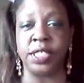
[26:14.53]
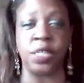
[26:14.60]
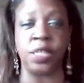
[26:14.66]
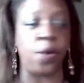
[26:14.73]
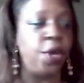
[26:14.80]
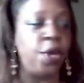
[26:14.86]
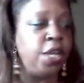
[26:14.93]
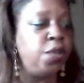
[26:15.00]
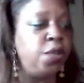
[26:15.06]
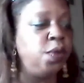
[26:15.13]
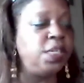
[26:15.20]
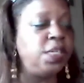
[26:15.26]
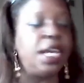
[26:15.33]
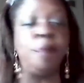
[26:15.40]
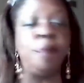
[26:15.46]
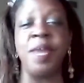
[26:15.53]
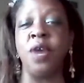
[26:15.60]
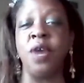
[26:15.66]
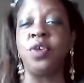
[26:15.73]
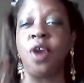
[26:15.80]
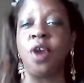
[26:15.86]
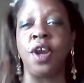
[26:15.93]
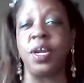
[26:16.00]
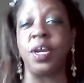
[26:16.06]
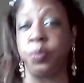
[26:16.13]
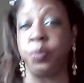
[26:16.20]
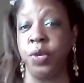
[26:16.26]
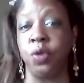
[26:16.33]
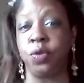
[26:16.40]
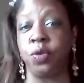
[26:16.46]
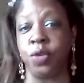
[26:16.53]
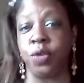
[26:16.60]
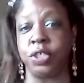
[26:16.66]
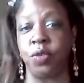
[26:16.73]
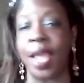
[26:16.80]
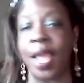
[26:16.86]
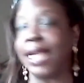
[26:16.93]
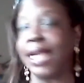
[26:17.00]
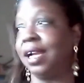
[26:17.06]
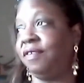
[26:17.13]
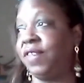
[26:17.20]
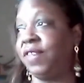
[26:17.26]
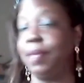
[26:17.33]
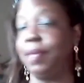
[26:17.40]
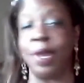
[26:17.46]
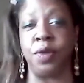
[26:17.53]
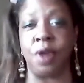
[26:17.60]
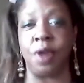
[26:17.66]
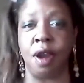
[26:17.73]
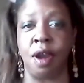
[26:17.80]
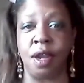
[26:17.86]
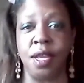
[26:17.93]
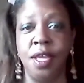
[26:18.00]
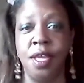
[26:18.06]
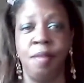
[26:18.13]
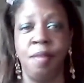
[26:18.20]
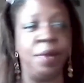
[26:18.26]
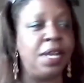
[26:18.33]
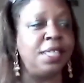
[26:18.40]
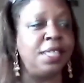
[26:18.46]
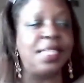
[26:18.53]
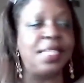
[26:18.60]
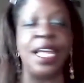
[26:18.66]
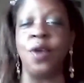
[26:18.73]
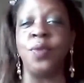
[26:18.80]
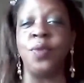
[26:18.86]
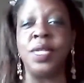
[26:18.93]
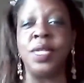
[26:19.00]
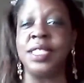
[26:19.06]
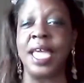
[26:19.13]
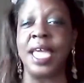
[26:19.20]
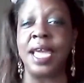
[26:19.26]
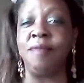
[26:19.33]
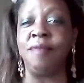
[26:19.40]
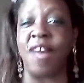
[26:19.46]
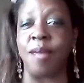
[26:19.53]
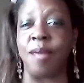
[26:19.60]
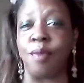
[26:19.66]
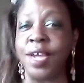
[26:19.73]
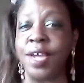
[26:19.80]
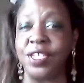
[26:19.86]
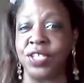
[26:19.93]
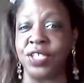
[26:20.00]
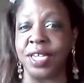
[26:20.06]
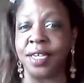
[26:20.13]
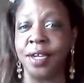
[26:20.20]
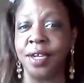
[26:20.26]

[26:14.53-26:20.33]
So usually a male narc will attract a female narc because they own the same vibration.